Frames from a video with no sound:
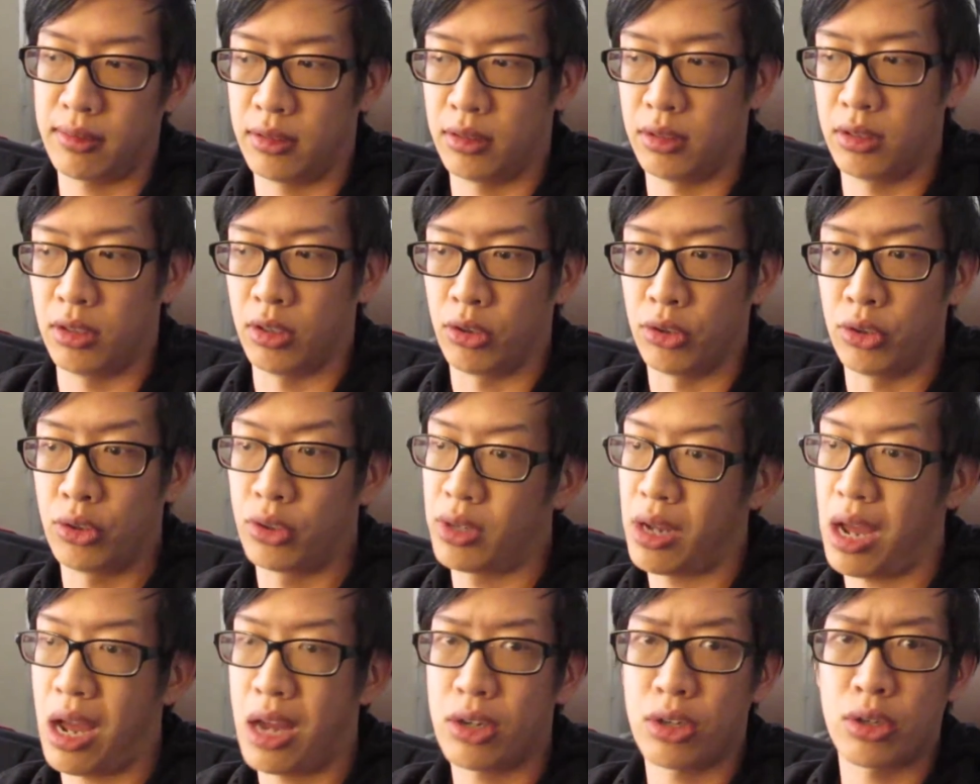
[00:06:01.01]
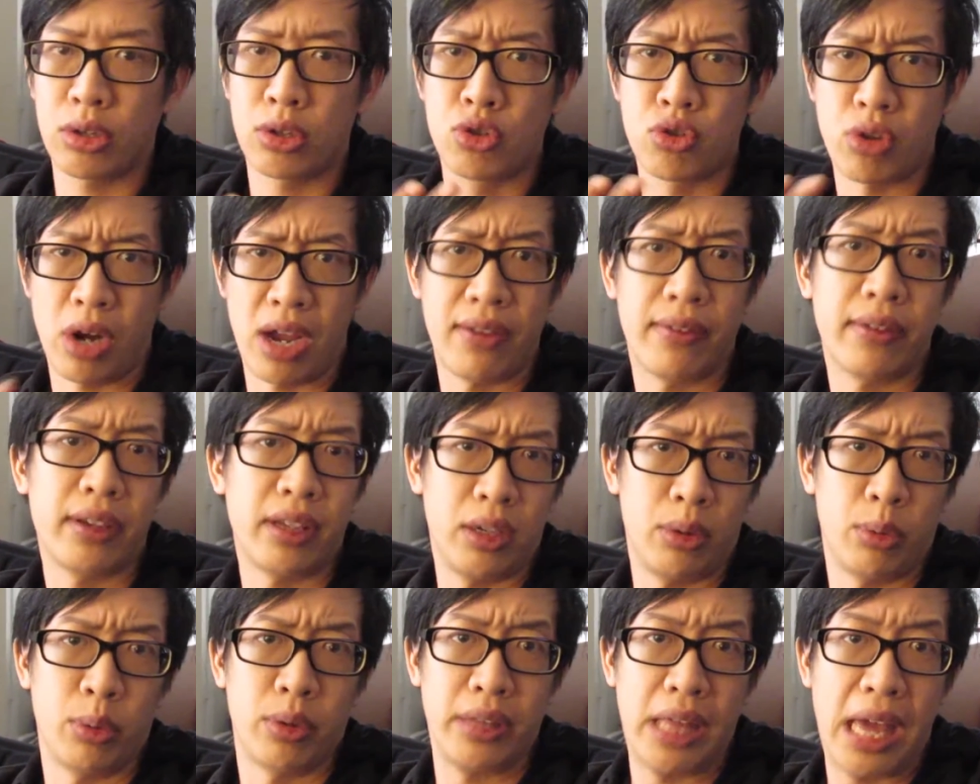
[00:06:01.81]
you're not driving
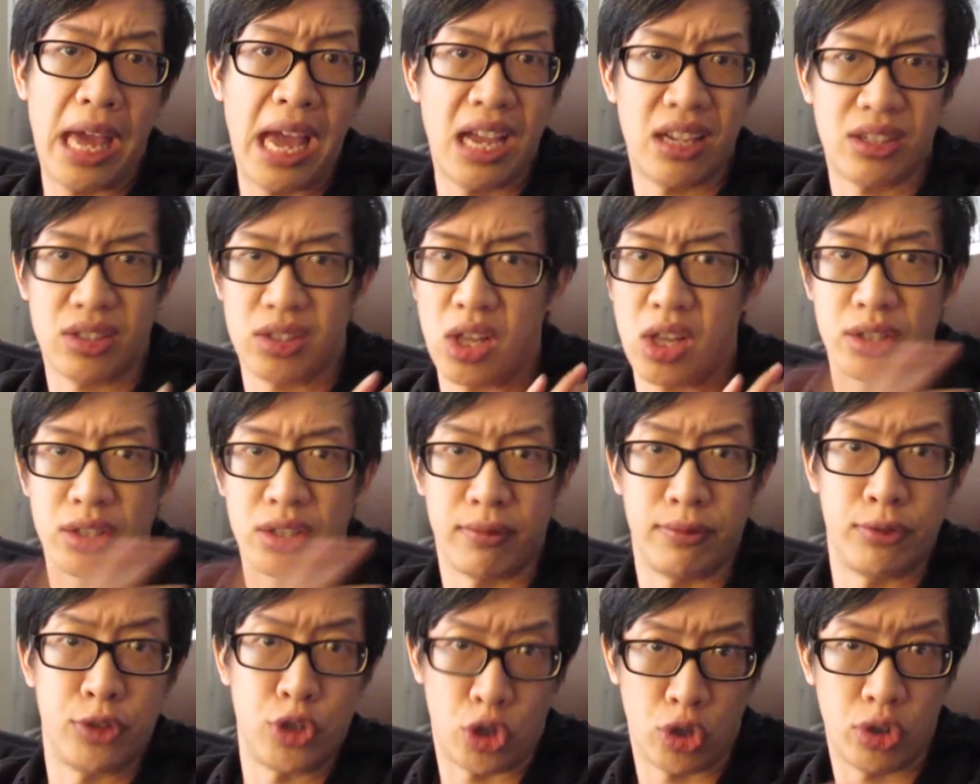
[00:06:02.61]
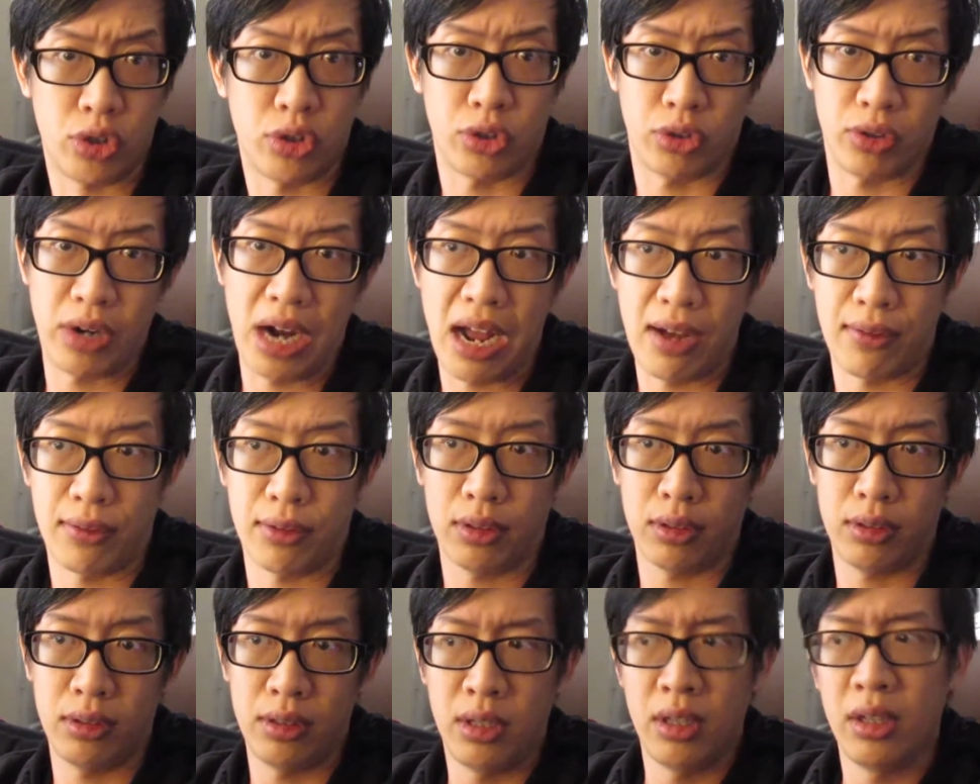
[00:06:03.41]
anywhere that has of dirt and
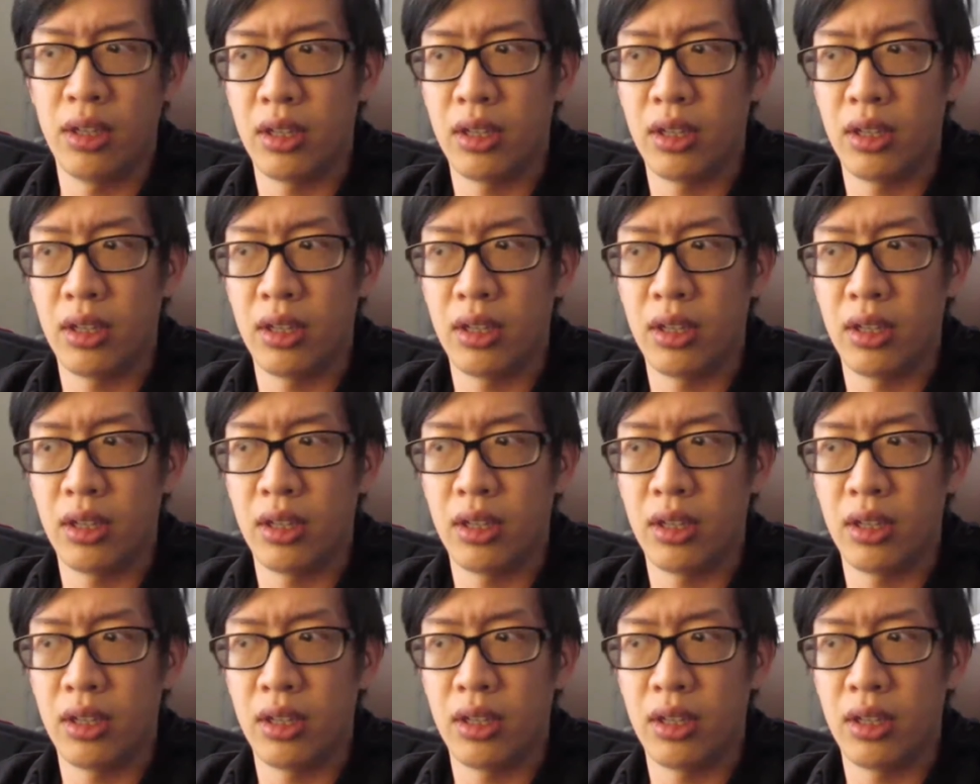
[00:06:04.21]
gravel,